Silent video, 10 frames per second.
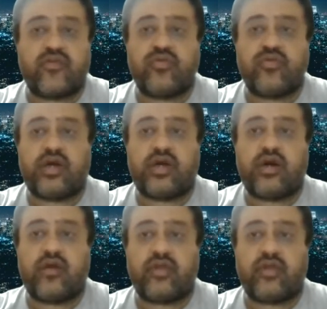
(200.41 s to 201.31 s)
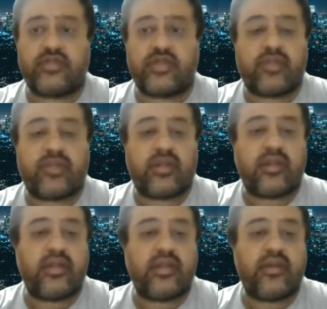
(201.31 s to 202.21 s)
those are, for example,
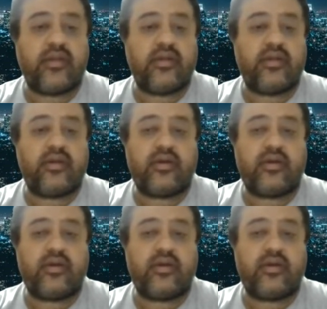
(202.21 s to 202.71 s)
in